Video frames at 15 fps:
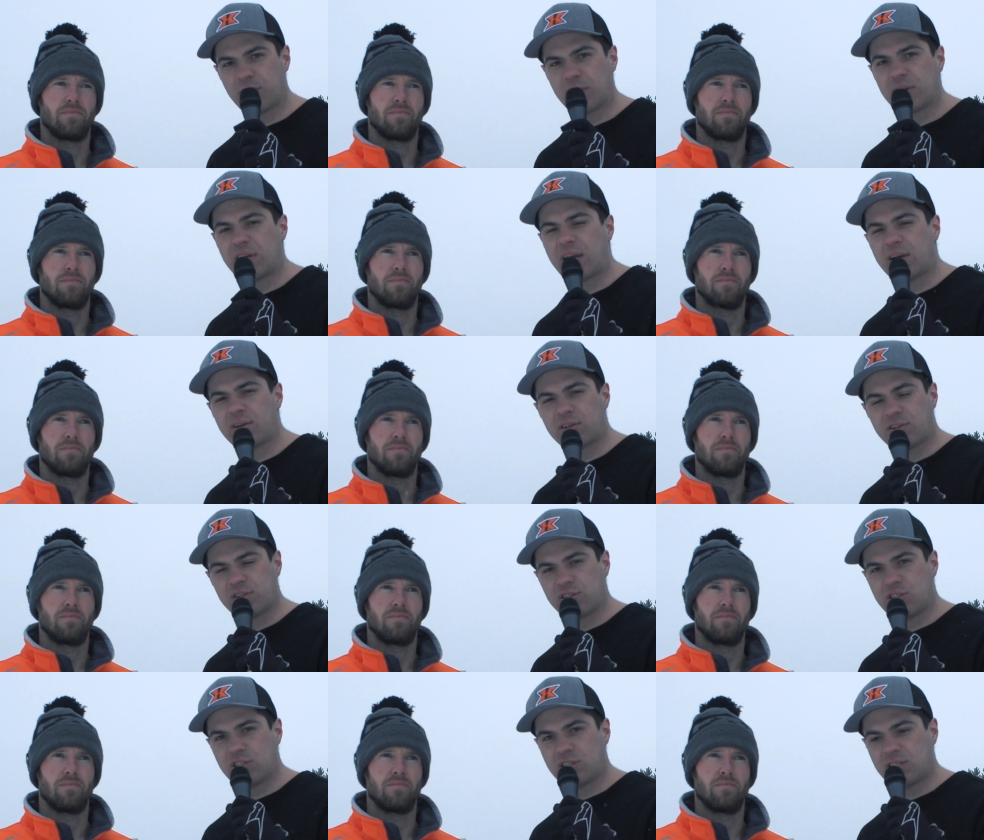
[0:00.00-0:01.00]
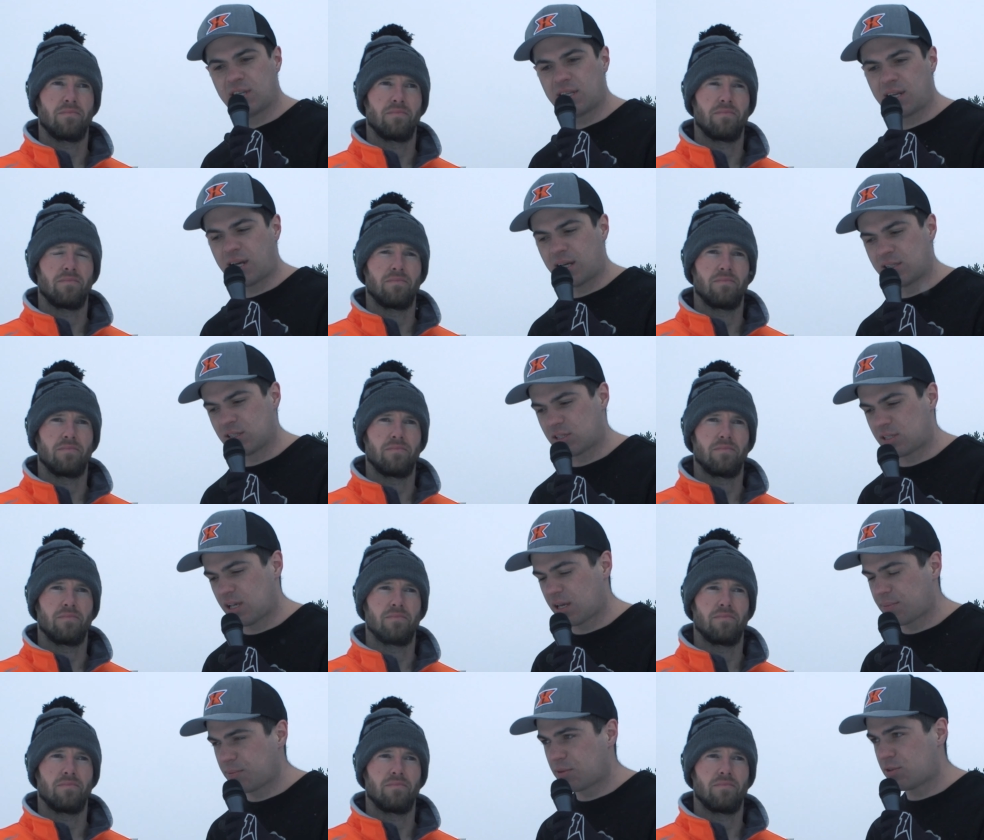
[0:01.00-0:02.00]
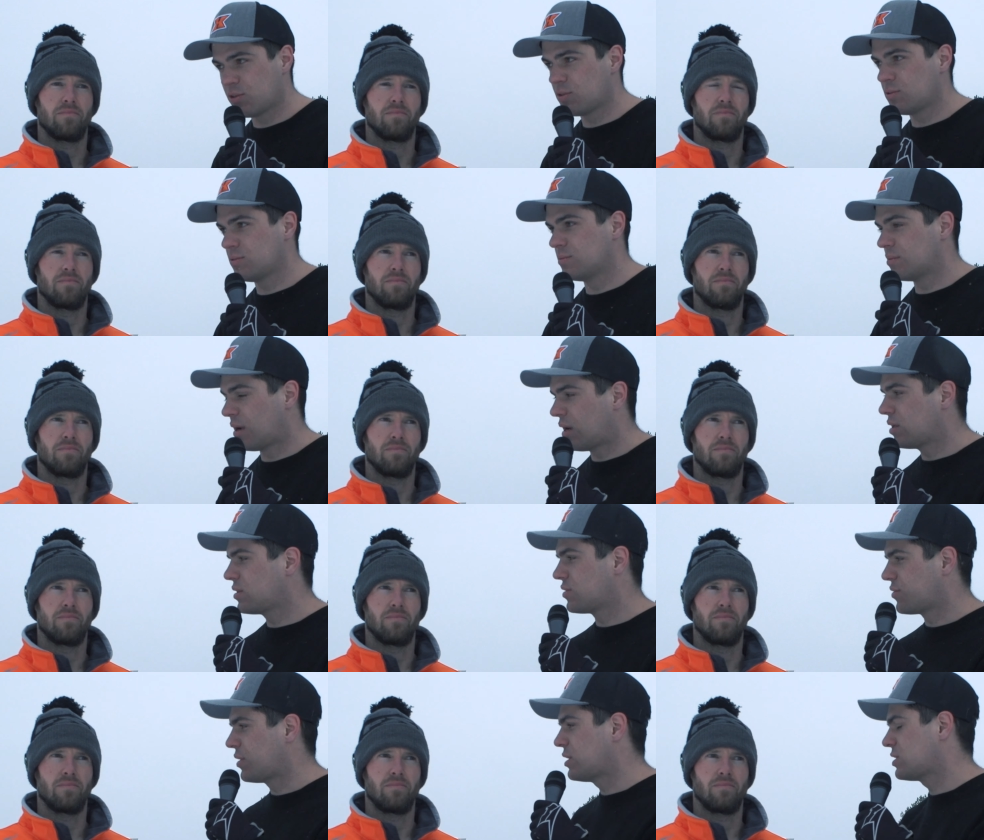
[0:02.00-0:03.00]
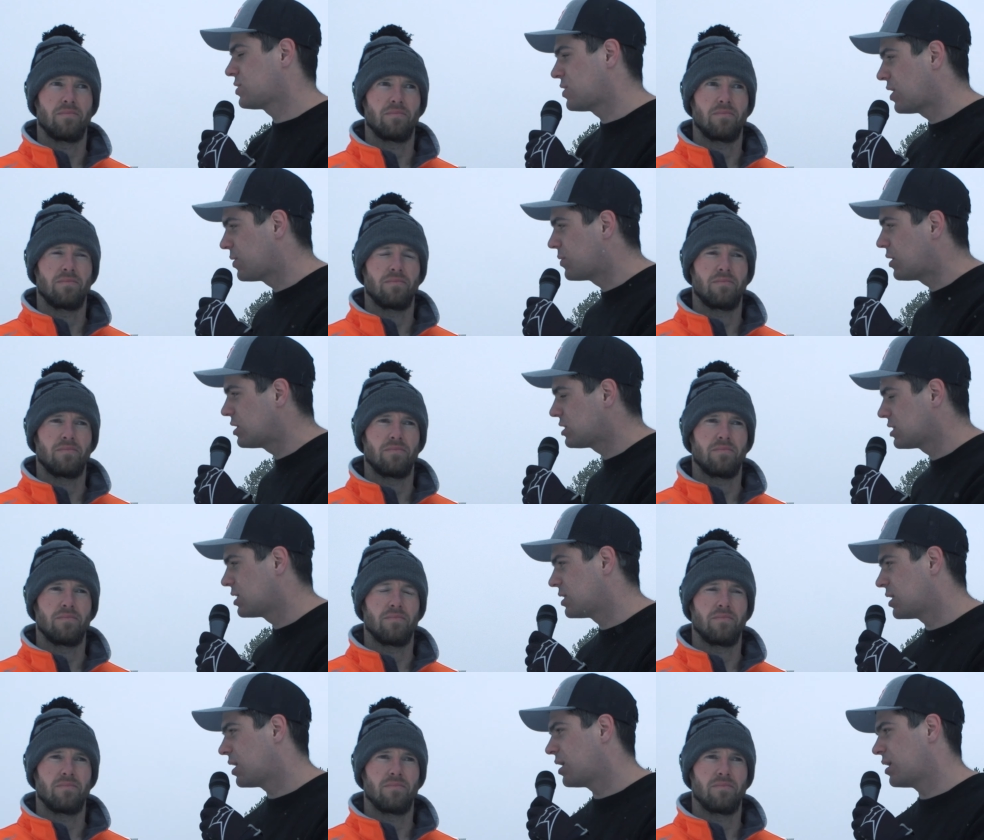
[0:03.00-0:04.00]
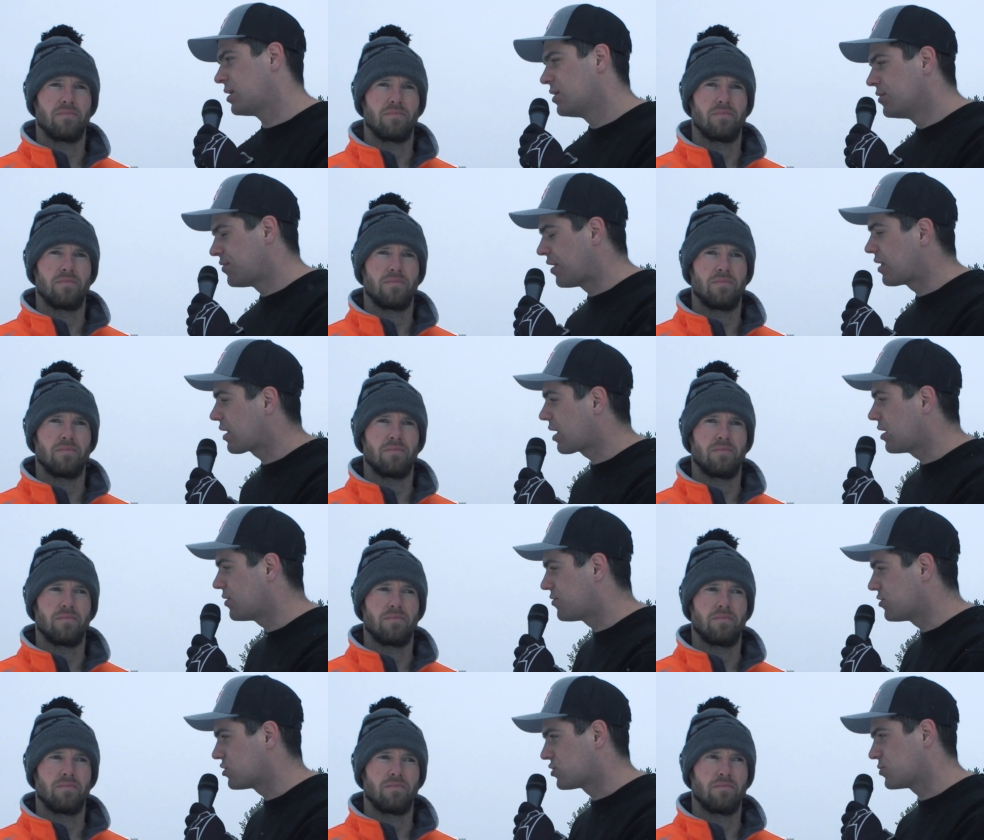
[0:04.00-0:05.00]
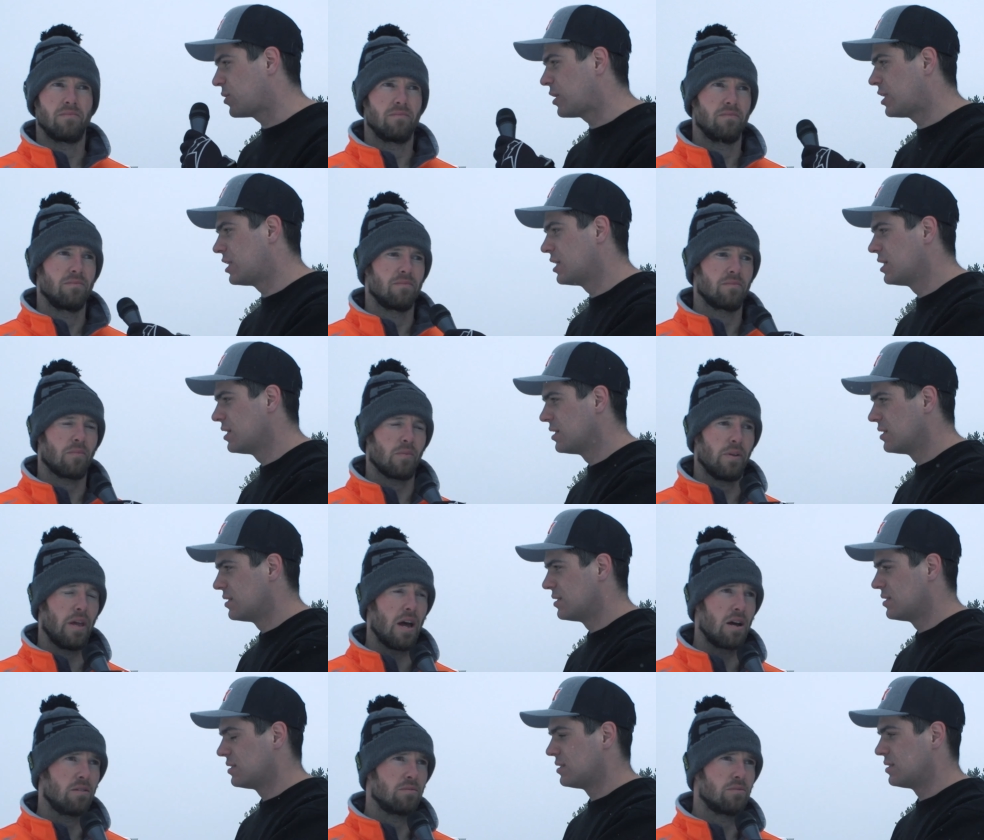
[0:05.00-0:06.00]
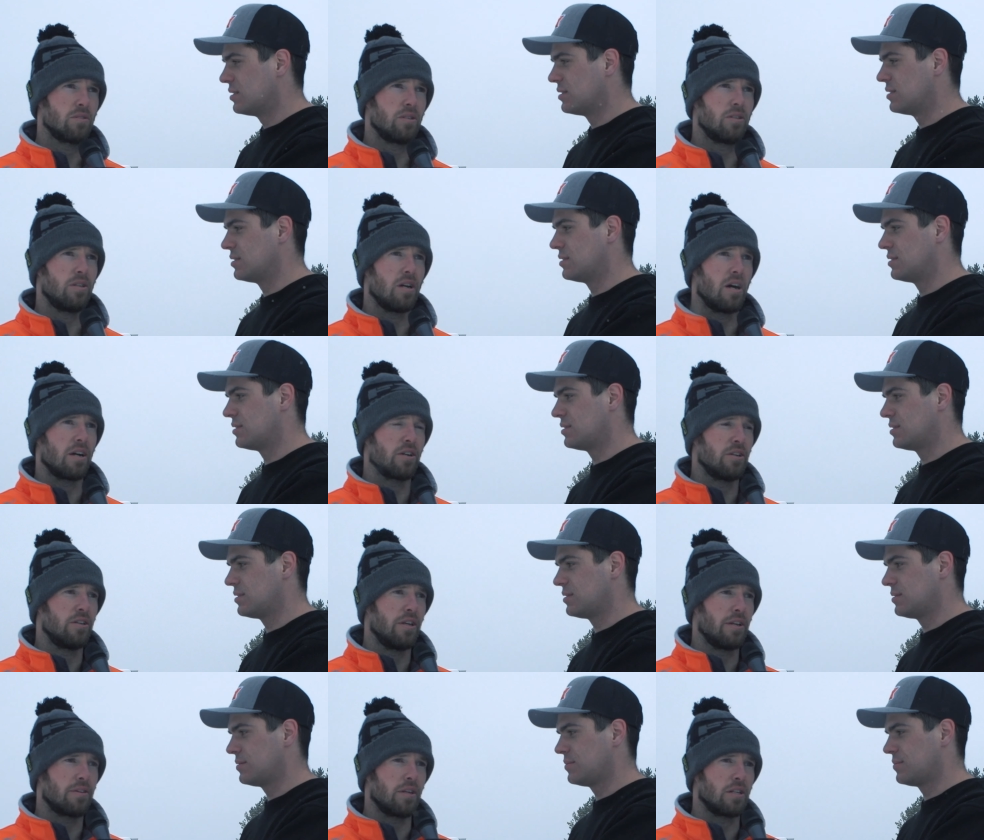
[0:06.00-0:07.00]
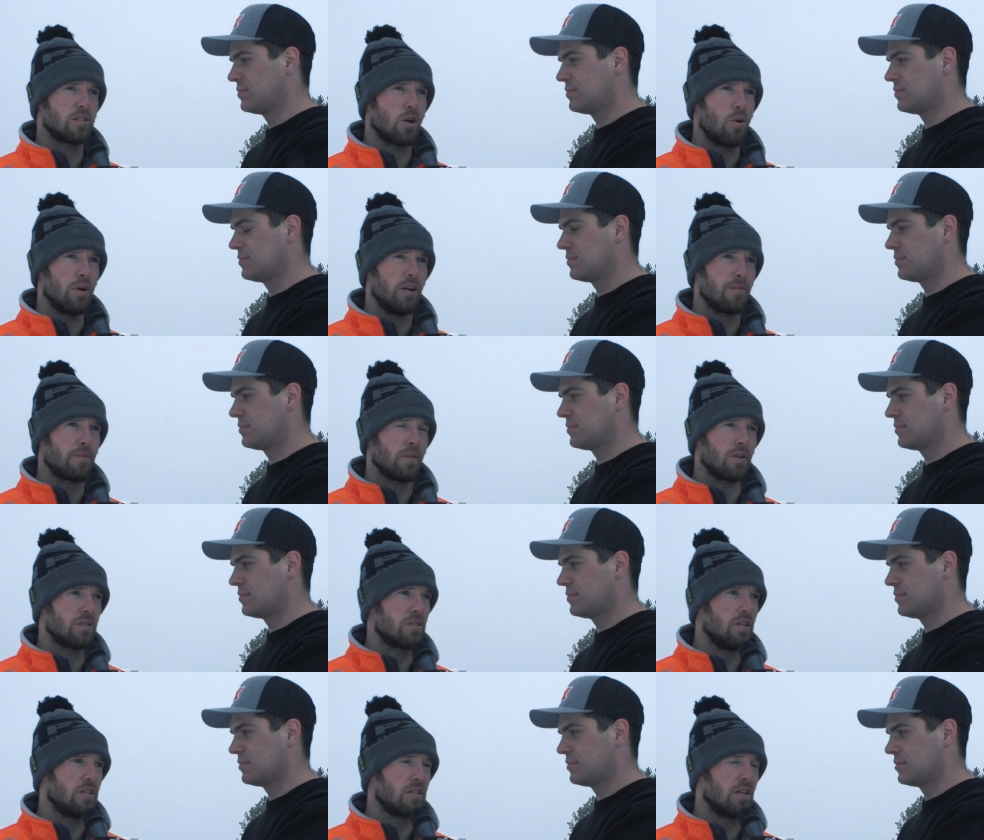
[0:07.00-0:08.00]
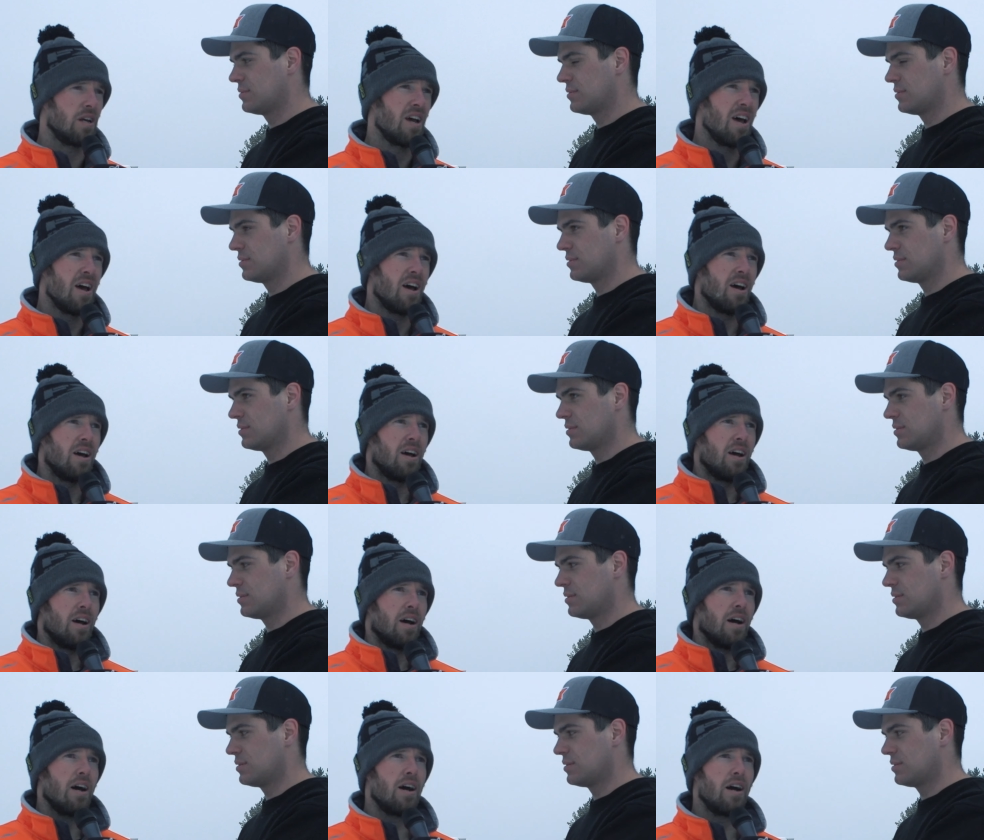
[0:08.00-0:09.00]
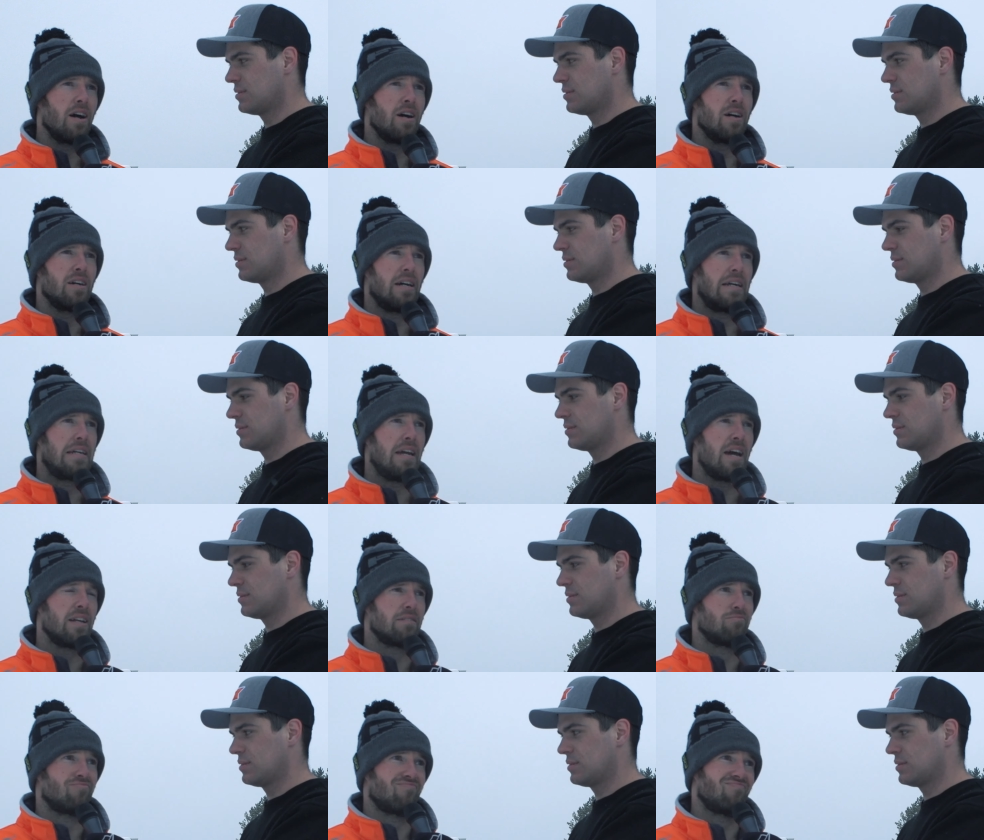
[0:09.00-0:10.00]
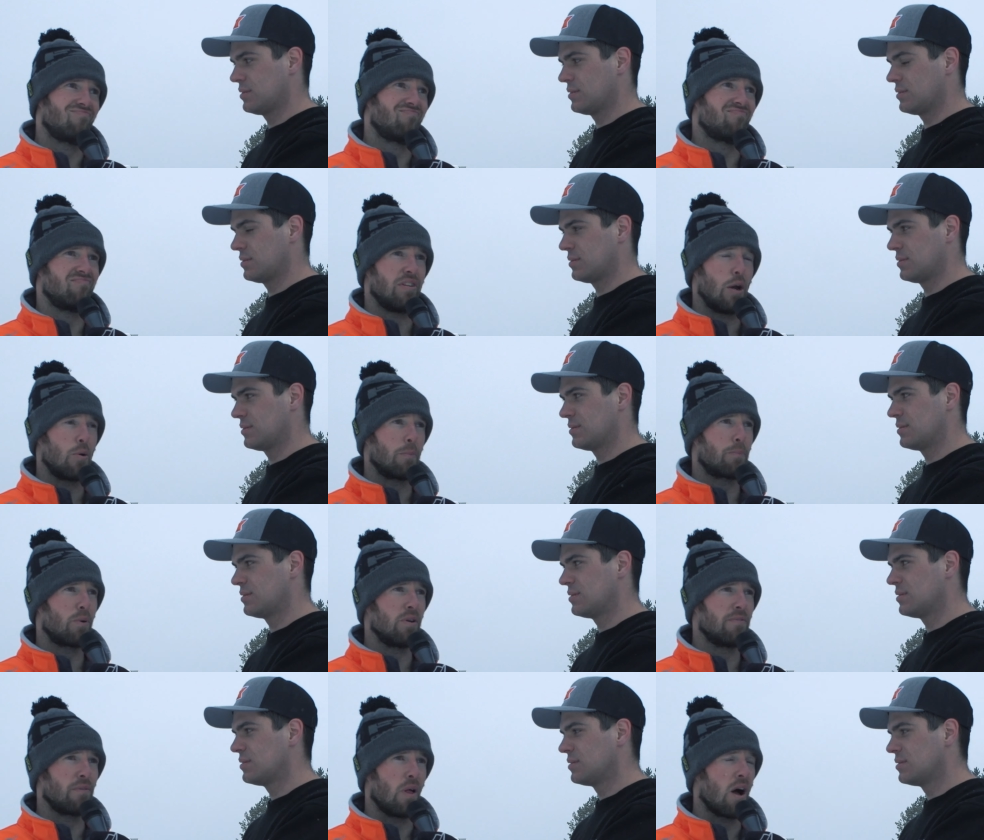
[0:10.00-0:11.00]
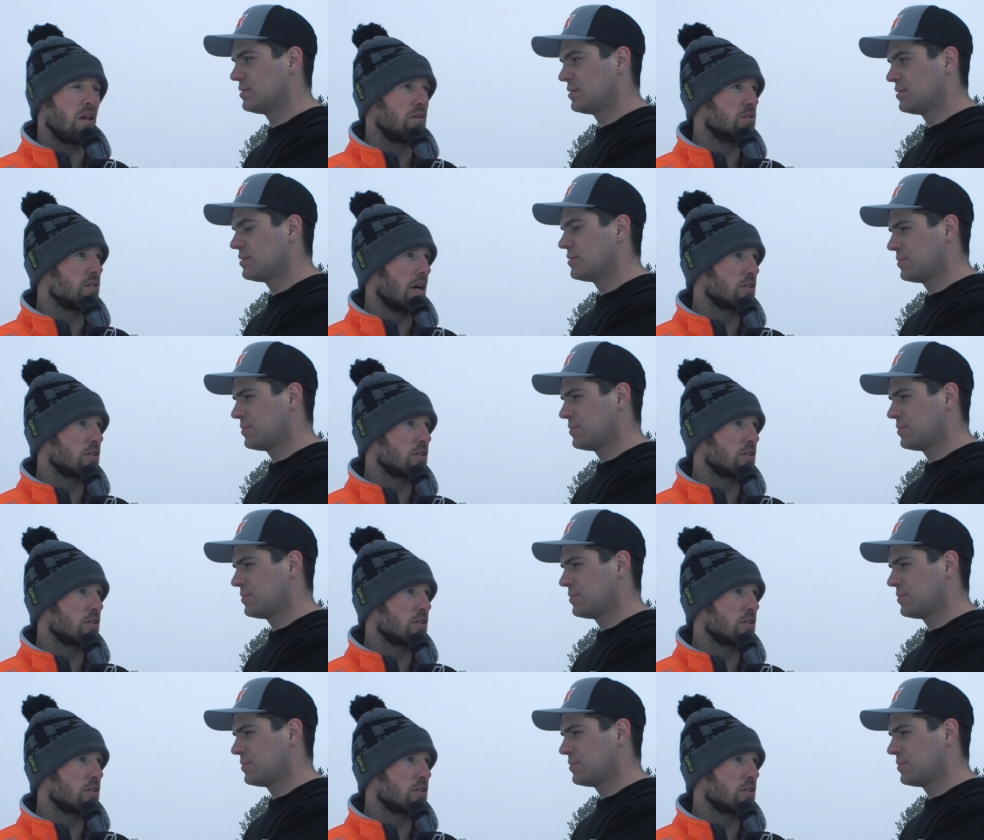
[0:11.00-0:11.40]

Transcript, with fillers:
Speaker 1: winner, Aaron Christensen. Uh, just take me through how the race day was and uh, finally got your first win.
Speaker 2: Yeah, good uh, good to get things going here for this season. Uh, yeah, they went pretty flawless.